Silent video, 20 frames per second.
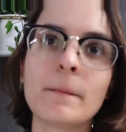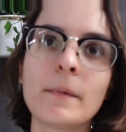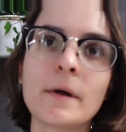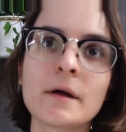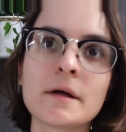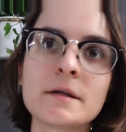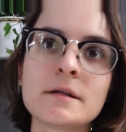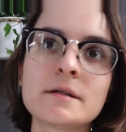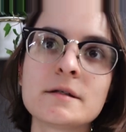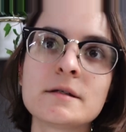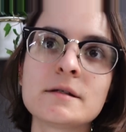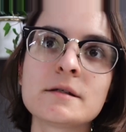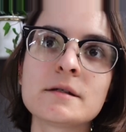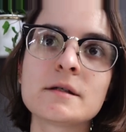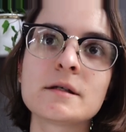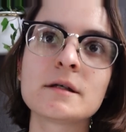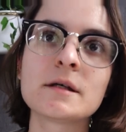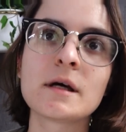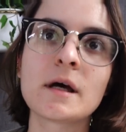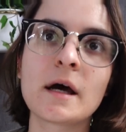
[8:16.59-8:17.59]
but
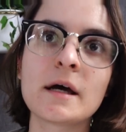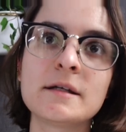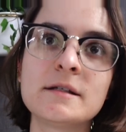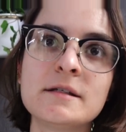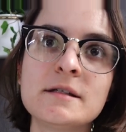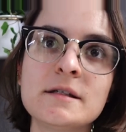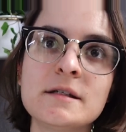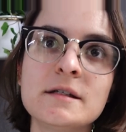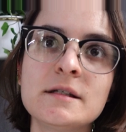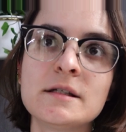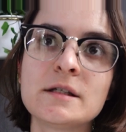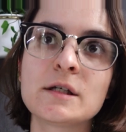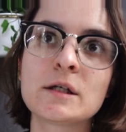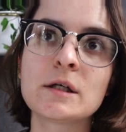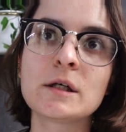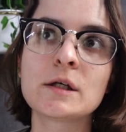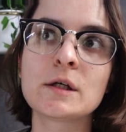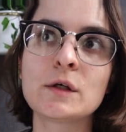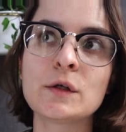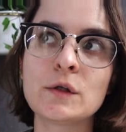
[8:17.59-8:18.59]
I did
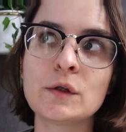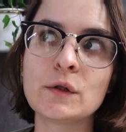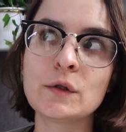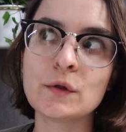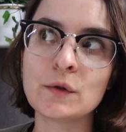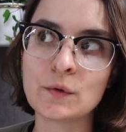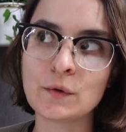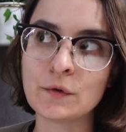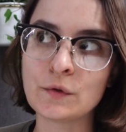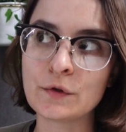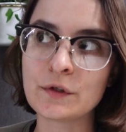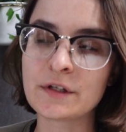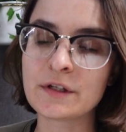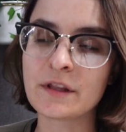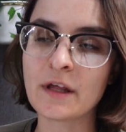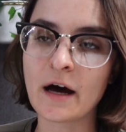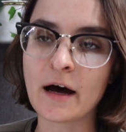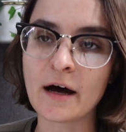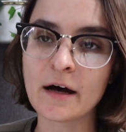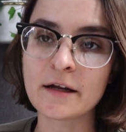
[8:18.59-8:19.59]
conclude
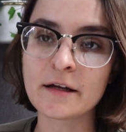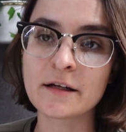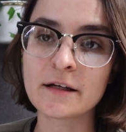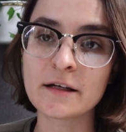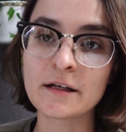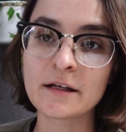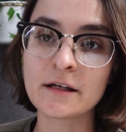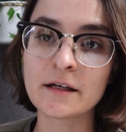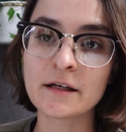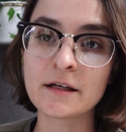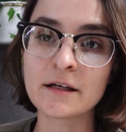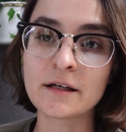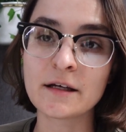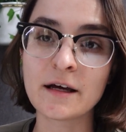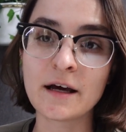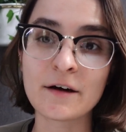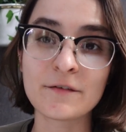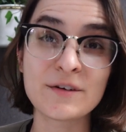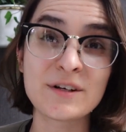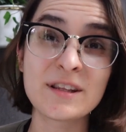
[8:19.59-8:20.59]
that
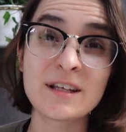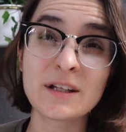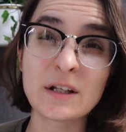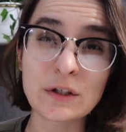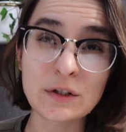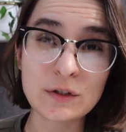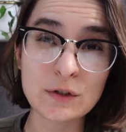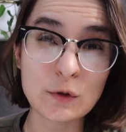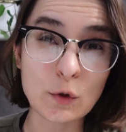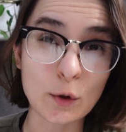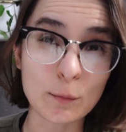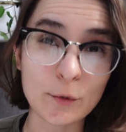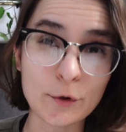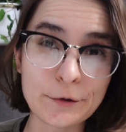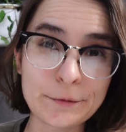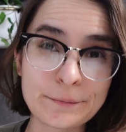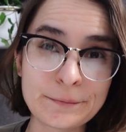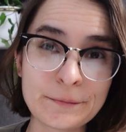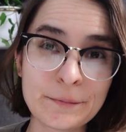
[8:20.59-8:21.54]
everything looked normal,